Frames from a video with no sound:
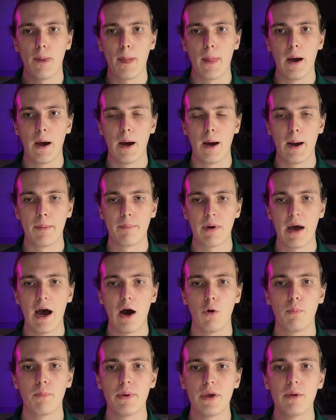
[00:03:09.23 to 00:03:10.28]

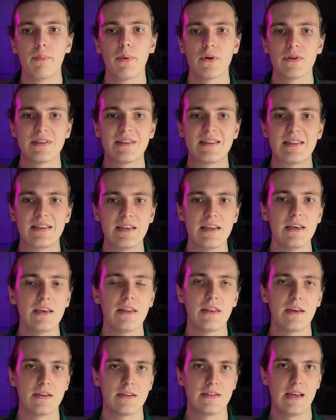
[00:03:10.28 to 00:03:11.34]
how people see
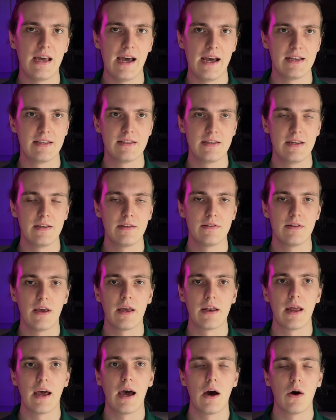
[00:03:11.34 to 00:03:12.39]
this asset
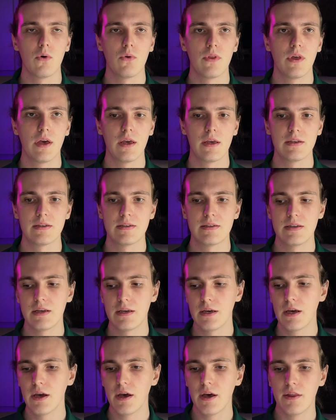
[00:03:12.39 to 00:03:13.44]
and how they
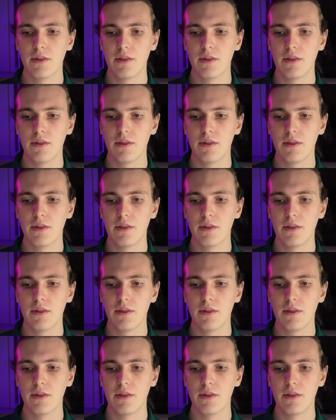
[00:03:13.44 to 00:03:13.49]
see